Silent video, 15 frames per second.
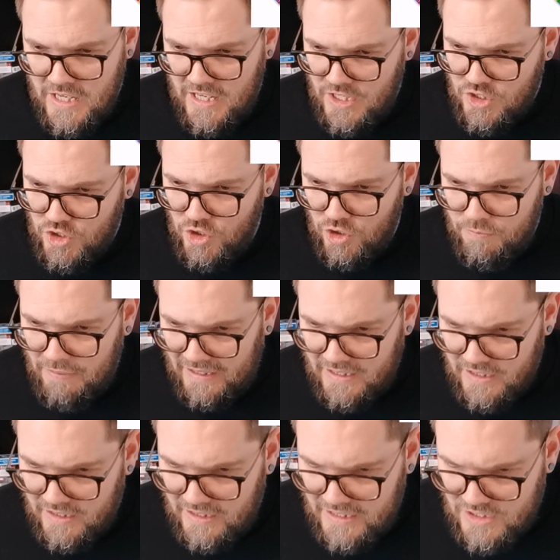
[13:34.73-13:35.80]
He's good,
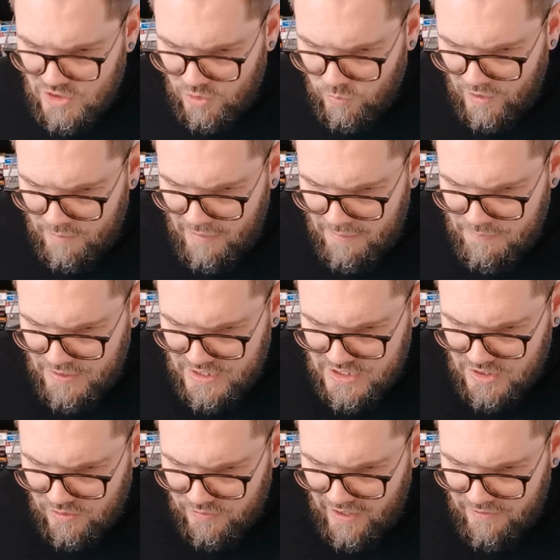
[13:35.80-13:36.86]
but he's not one of my
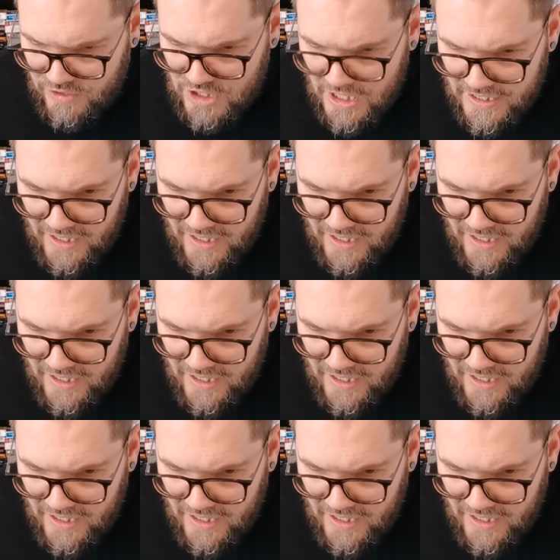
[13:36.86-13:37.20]
personal favorites.